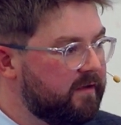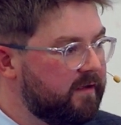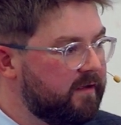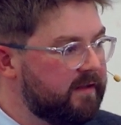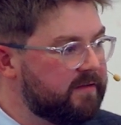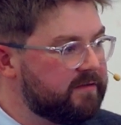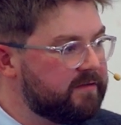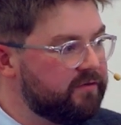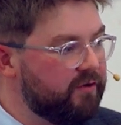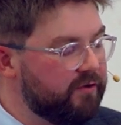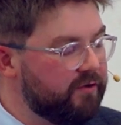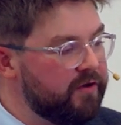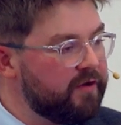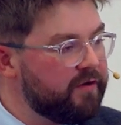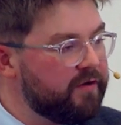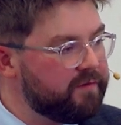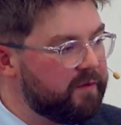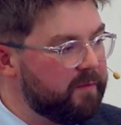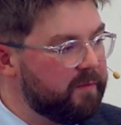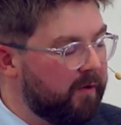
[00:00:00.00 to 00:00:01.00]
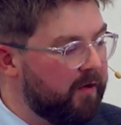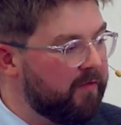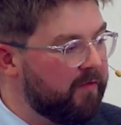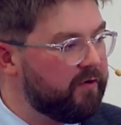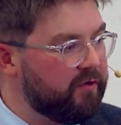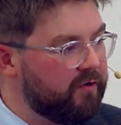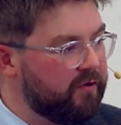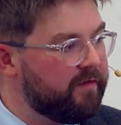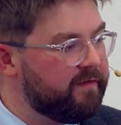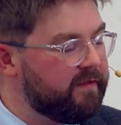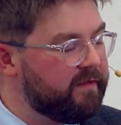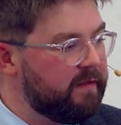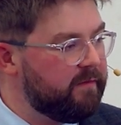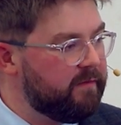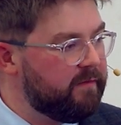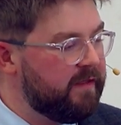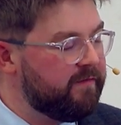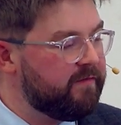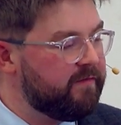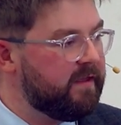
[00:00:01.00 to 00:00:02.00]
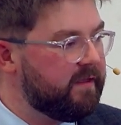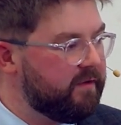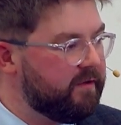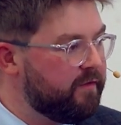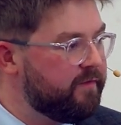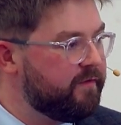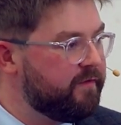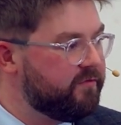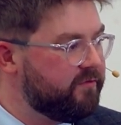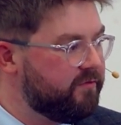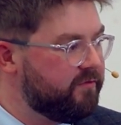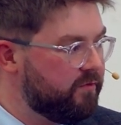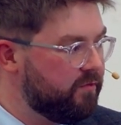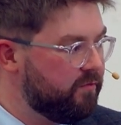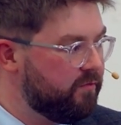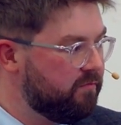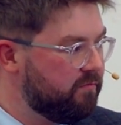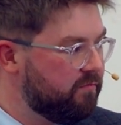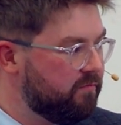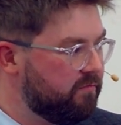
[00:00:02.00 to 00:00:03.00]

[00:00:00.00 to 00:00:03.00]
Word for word: it's not enough to bother God that he would even get off his throne.